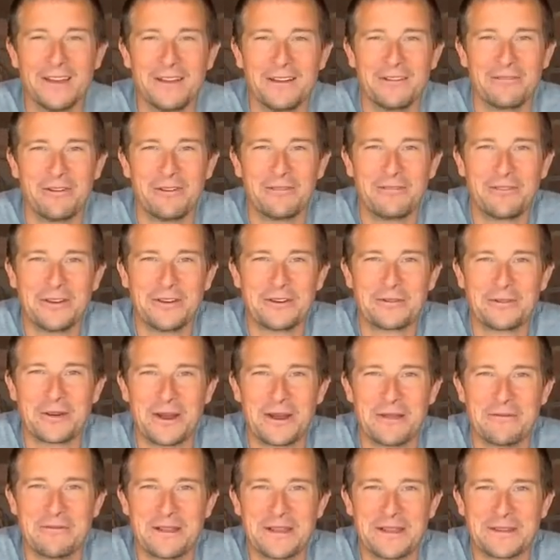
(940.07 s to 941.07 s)
15,
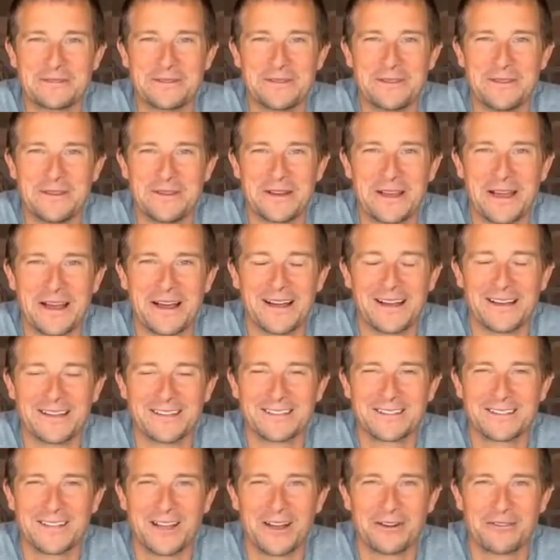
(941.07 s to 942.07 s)
20 minutes with you guys,
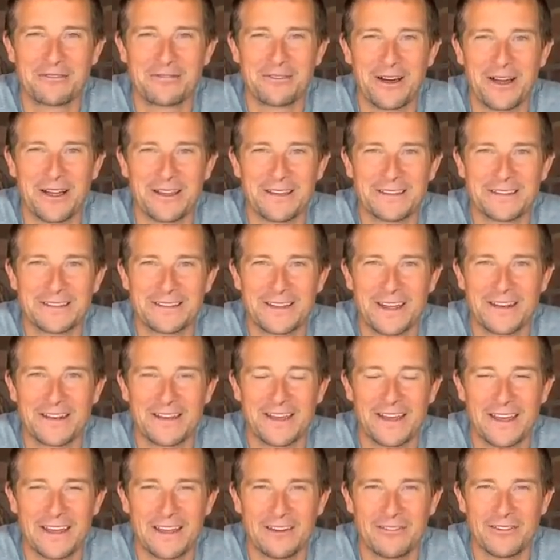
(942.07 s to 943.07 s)
so fun,
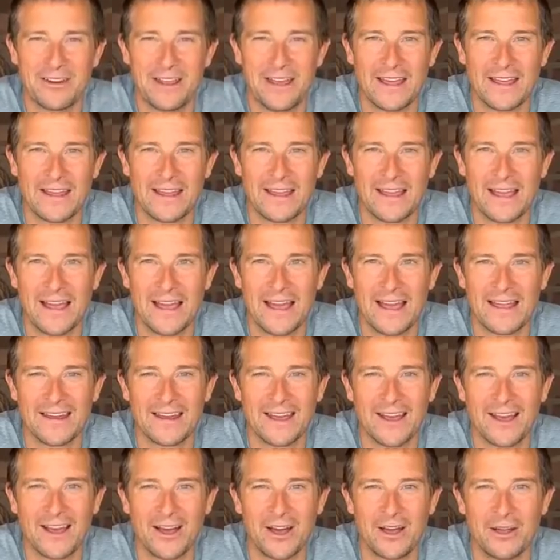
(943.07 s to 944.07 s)
Sunday evening, and
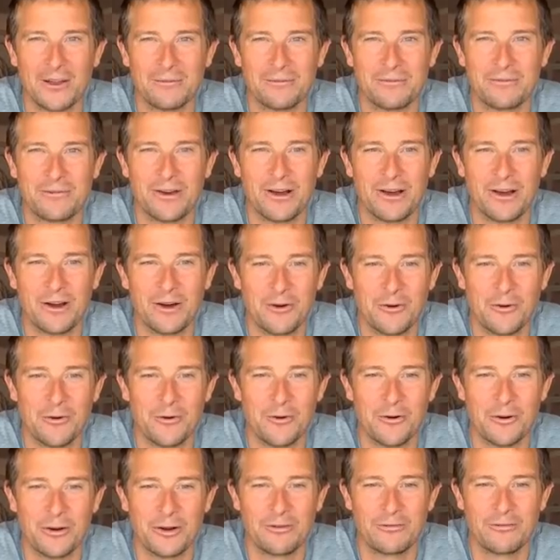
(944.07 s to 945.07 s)
I hope for
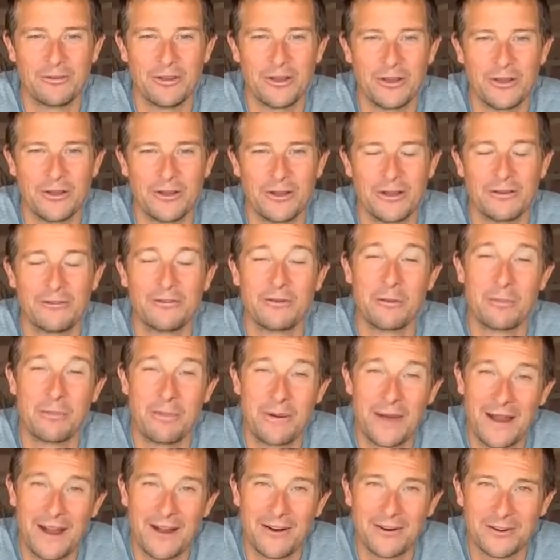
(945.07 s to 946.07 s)
all of you, if your
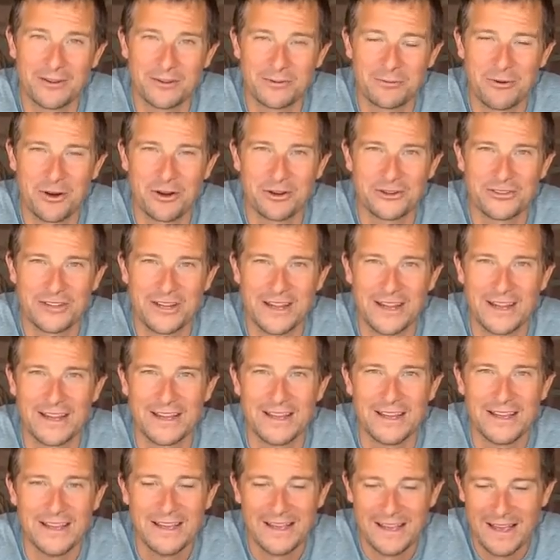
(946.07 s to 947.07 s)
parents watching,
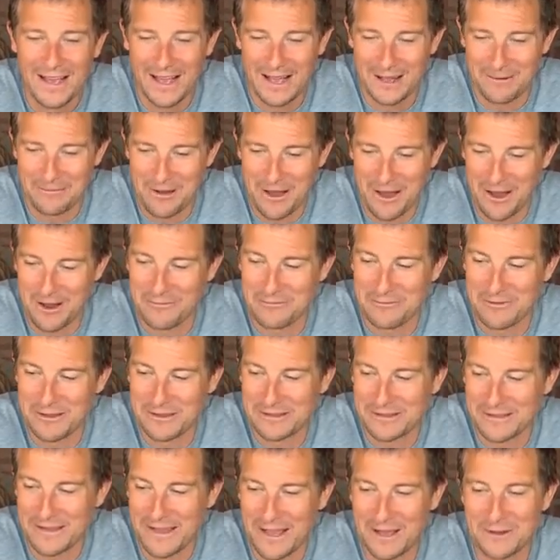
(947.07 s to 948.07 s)
I hope
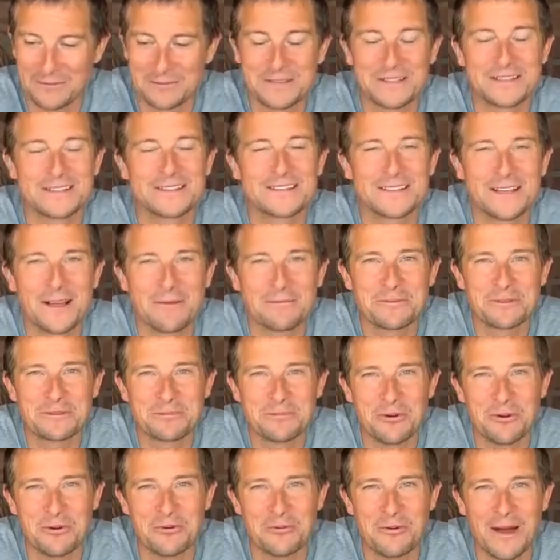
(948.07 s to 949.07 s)
this helps in some
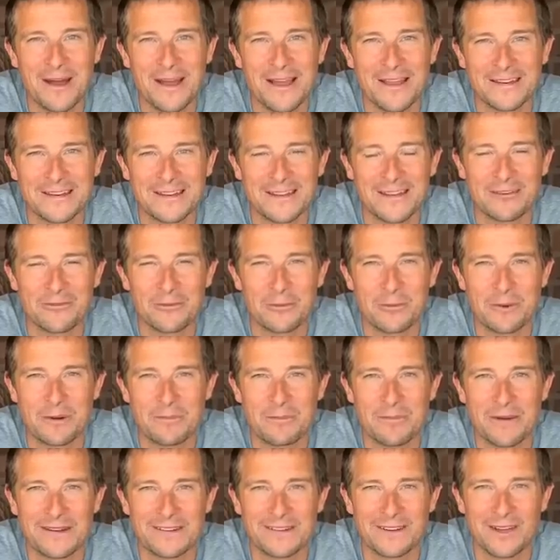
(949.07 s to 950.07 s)
small way to give a bit of
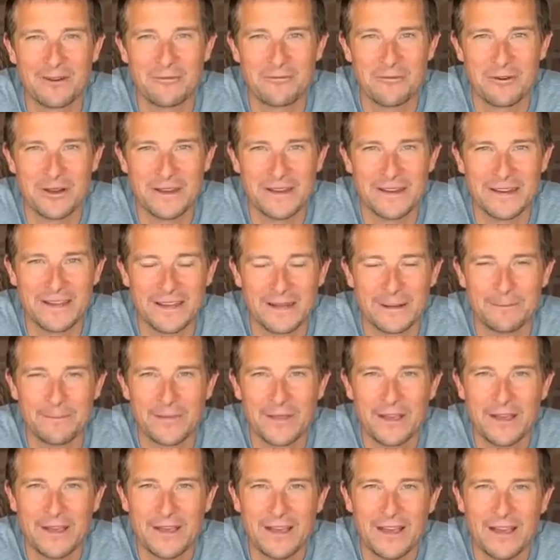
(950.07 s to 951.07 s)
bedtime reading
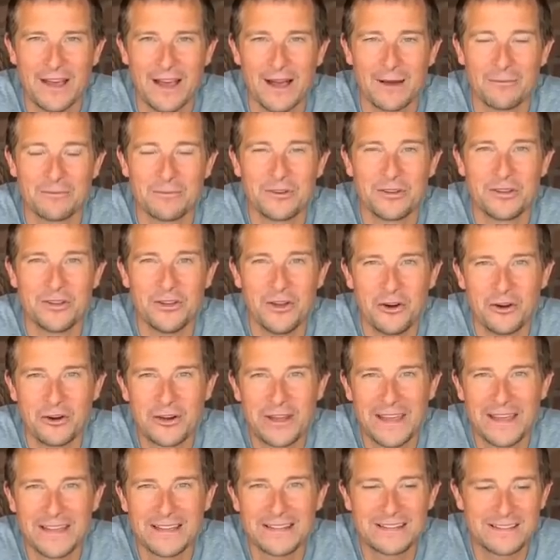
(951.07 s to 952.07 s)
to your
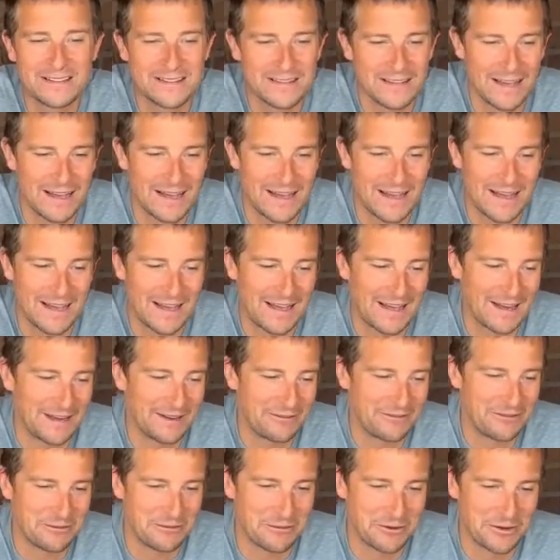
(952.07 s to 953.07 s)
kids, and if
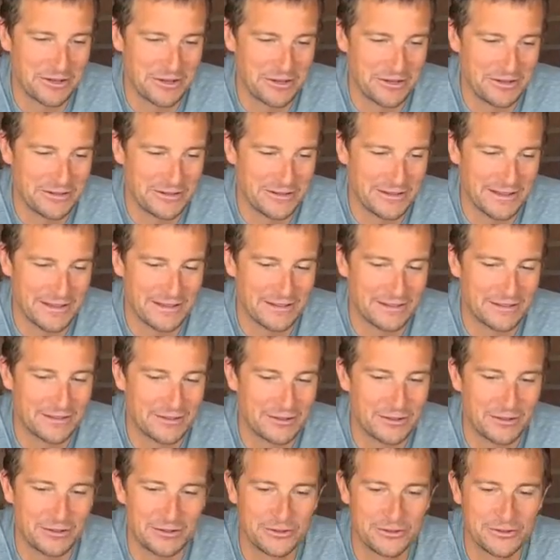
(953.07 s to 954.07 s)
you want to use it in
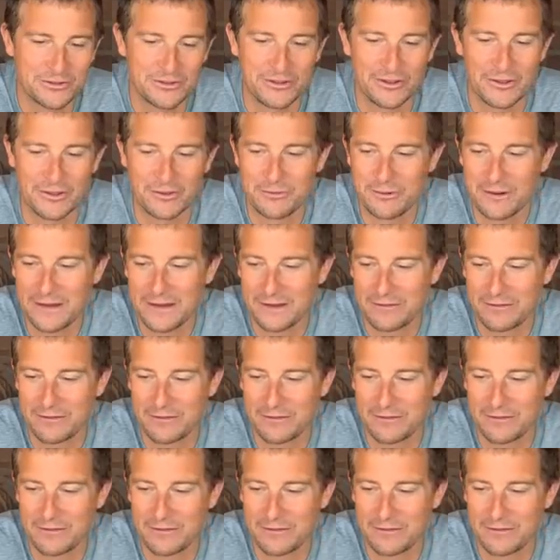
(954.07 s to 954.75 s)
schools during the week,